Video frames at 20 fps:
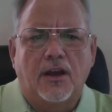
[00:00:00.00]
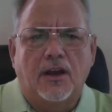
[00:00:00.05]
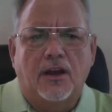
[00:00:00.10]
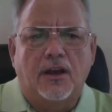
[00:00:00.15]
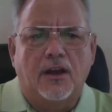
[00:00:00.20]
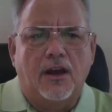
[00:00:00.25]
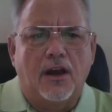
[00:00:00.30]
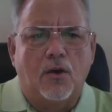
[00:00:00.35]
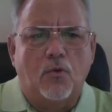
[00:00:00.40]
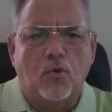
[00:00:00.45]

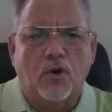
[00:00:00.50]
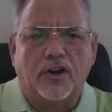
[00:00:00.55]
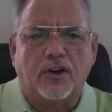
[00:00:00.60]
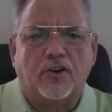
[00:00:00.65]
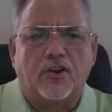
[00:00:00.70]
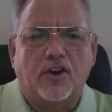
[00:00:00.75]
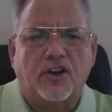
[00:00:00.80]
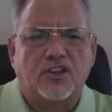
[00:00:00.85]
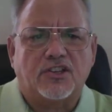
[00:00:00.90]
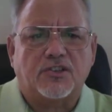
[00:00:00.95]
what
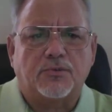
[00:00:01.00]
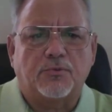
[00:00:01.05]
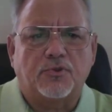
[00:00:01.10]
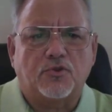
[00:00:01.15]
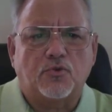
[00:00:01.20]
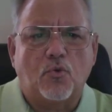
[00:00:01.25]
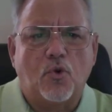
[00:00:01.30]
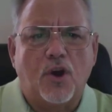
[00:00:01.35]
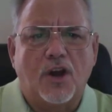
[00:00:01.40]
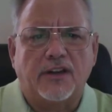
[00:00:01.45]
our
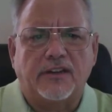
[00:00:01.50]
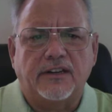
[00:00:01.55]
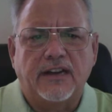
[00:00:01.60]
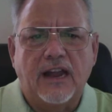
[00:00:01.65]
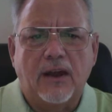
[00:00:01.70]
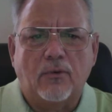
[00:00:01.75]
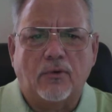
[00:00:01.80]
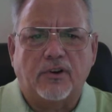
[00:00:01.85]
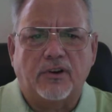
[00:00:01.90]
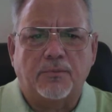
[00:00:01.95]
customers want and
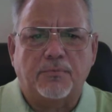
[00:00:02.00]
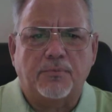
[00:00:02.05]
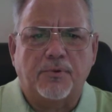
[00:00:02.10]
how we're going